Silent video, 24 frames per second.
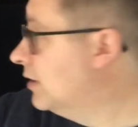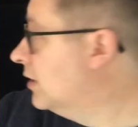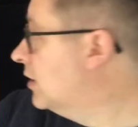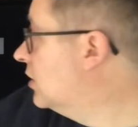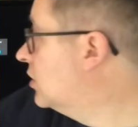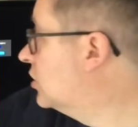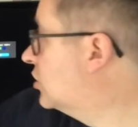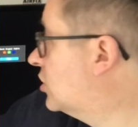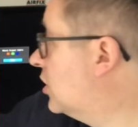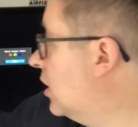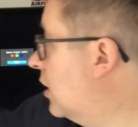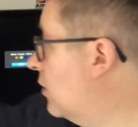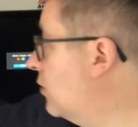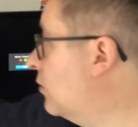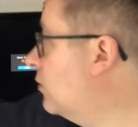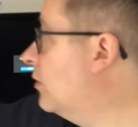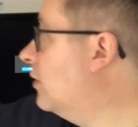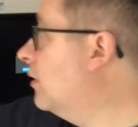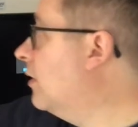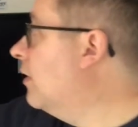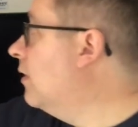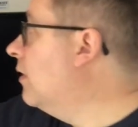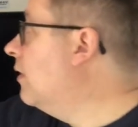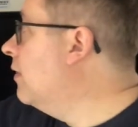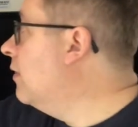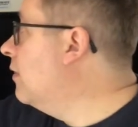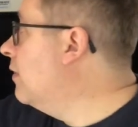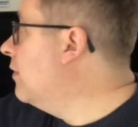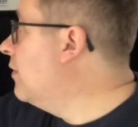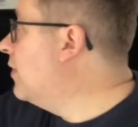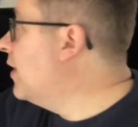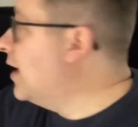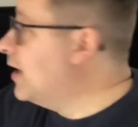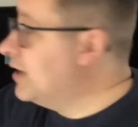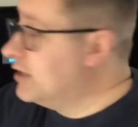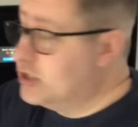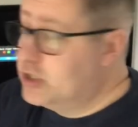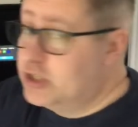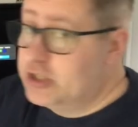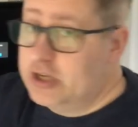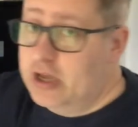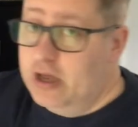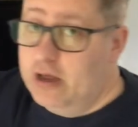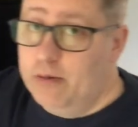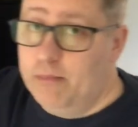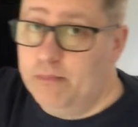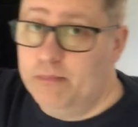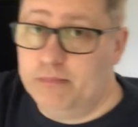So that's
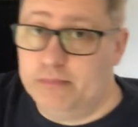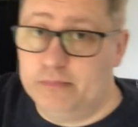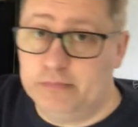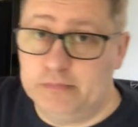where